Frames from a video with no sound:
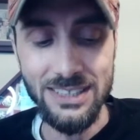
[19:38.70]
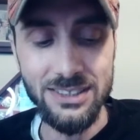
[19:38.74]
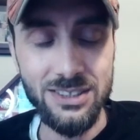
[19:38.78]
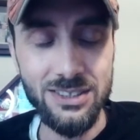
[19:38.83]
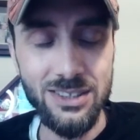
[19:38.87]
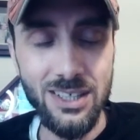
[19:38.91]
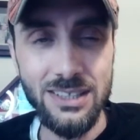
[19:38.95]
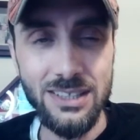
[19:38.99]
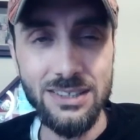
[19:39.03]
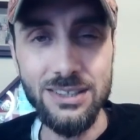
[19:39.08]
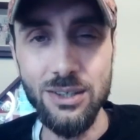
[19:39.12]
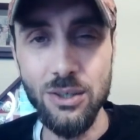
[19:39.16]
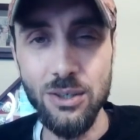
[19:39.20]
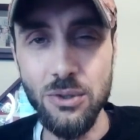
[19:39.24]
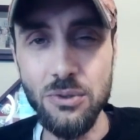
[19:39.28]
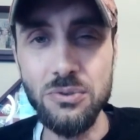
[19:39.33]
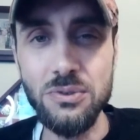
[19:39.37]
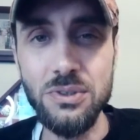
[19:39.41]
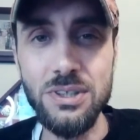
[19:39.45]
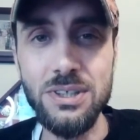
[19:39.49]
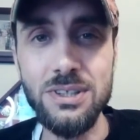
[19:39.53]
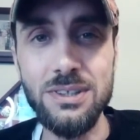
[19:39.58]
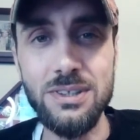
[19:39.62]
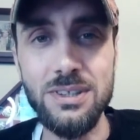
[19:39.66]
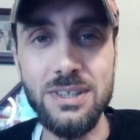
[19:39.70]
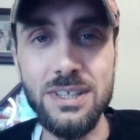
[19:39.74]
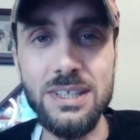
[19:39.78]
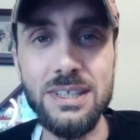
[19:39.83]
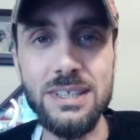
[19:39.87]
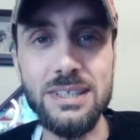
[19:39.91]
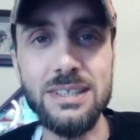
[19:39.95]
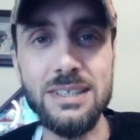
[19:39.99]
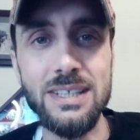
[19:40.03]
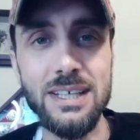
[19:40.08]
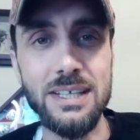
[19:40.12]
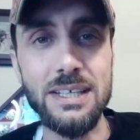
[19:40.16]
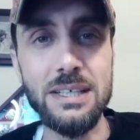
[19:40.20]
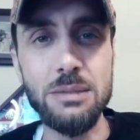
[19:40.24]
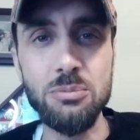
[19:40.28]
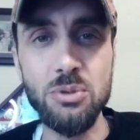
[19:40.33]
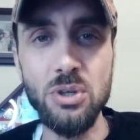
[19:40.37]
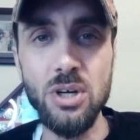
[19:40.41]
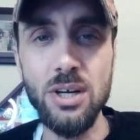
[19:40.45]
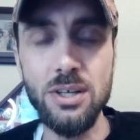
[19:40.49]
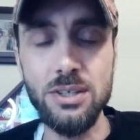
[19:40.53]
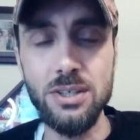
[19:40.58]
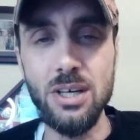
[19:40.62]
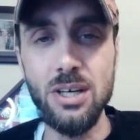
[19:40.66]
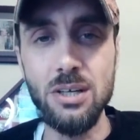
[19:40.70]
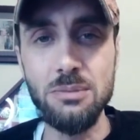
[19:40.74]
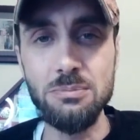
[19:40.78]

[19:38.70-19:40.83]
not the only thing that he brought up.